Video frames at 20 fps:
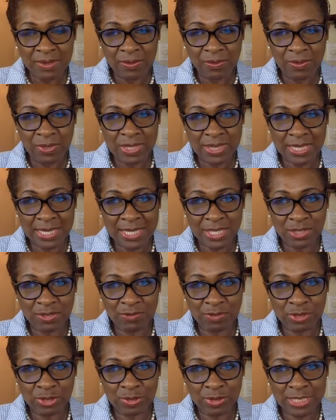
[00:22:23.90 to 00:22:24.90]
We thank you
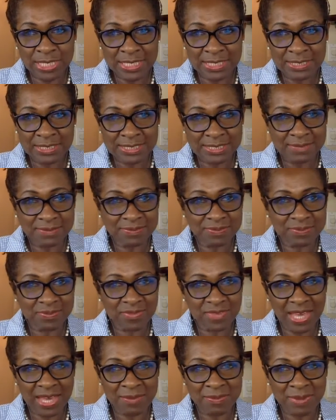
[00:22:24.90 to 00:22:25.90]
for joining us.
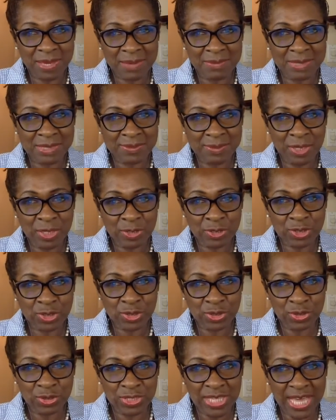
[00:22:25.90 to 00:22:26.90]
I'm Pamela
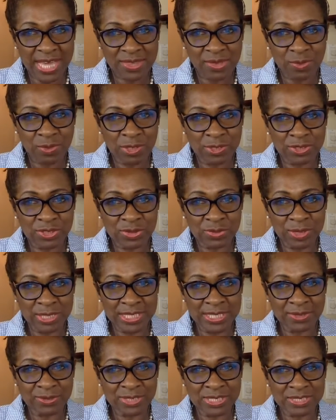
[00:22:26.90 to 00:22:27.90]
Marshall at the Wellness
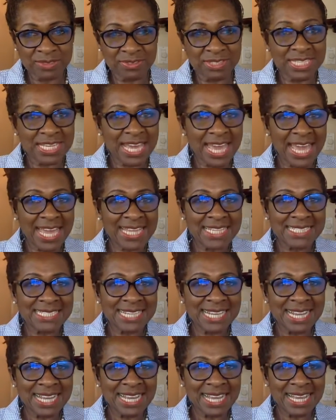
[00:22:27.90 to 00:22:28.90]
Radio TV and
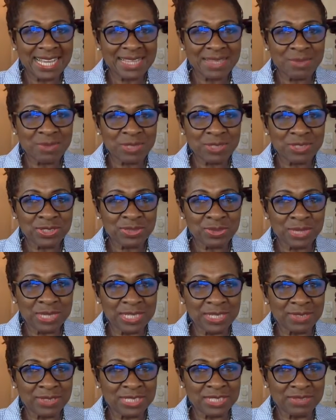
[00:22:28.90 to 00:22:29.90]
at the Wellness
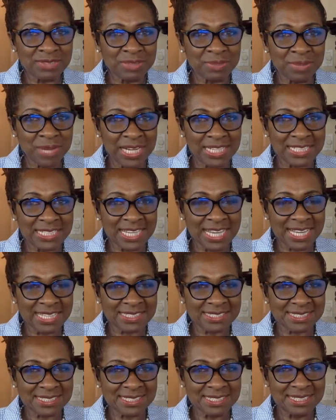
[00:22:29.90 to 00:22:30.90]
Radio TV
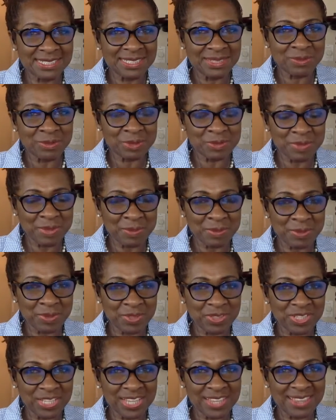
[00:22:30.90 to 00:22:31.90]
podcast. Remember,
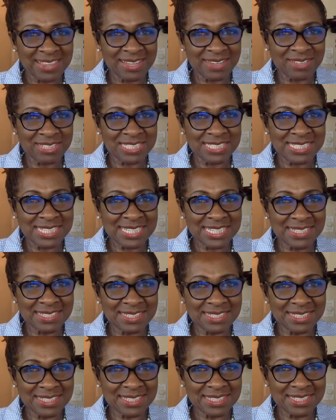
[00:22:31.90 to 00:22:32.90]
there is
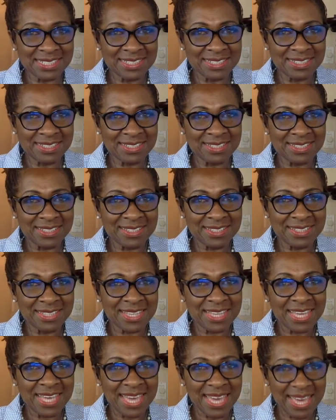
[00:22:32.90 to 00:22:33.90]
healing
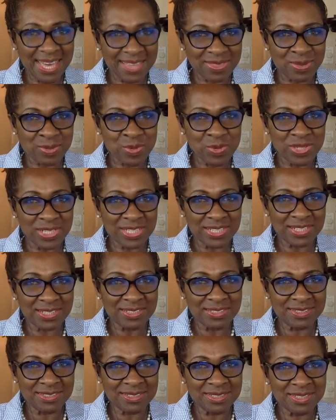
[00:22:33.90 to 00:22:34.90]
at the
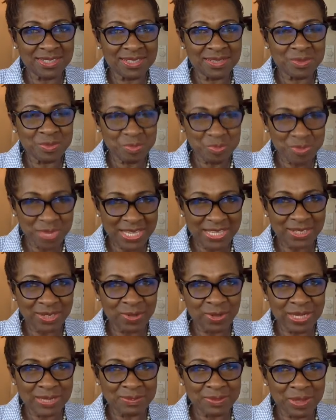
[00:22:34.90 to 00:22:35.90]
well. Make it a
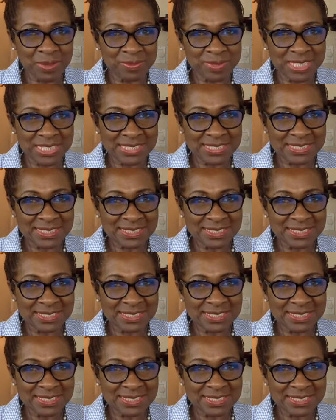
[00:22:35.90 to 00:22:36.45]
great moment.